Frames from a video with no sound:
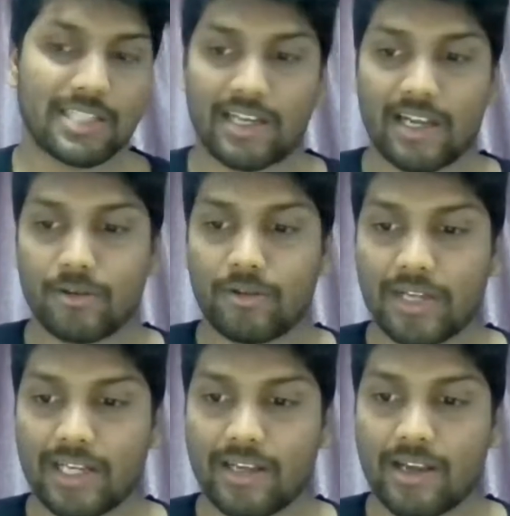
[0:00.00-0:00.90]
Like, I don't
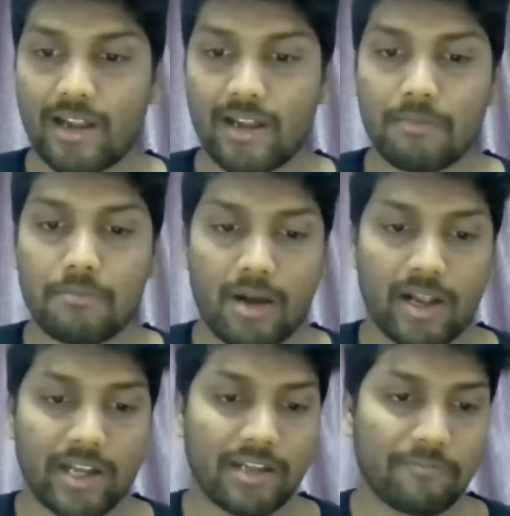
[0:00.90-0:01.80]
really
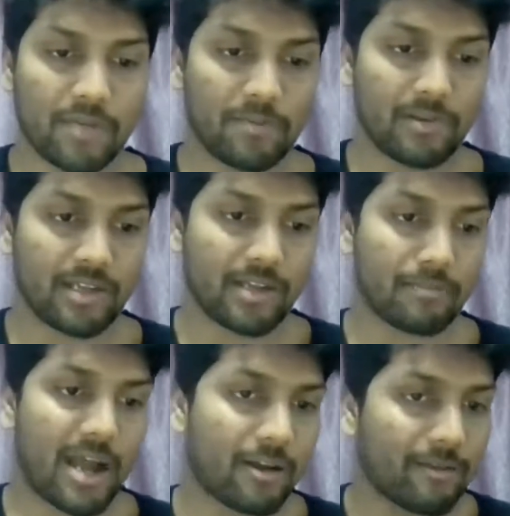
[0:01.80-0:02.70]
mind if people think
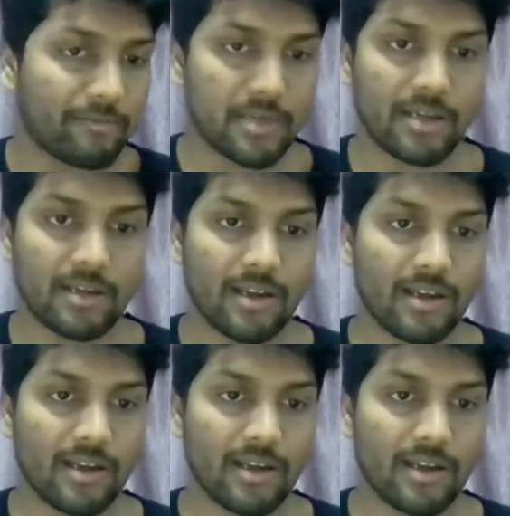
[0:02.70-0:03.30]
bad of me,